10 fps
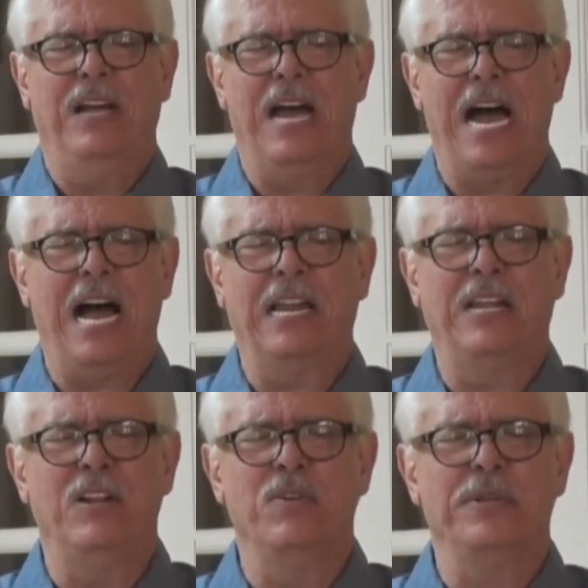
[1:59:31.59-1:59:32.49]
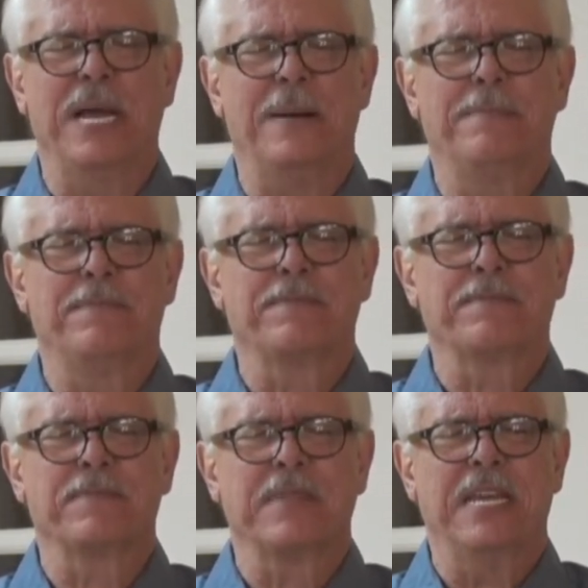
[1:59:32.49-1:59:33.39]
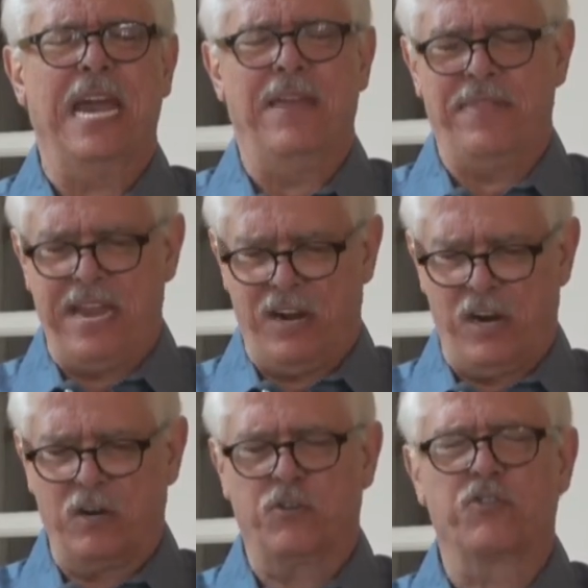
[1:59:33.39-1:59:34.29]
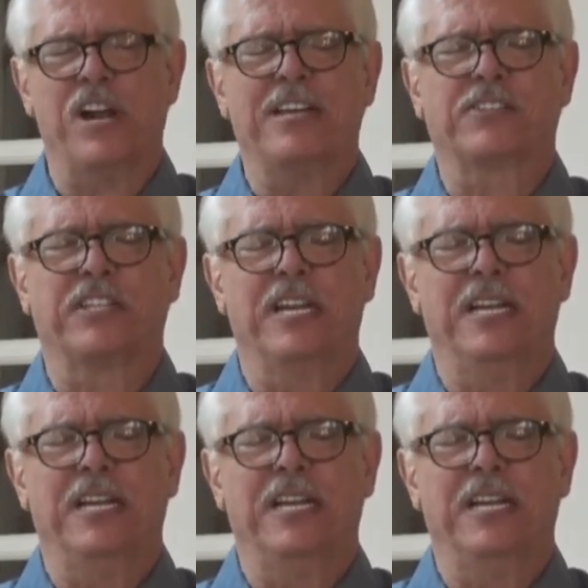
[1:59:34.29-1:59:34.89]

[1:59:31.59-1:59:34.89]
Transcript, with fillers: Hallelujah. And they are dressed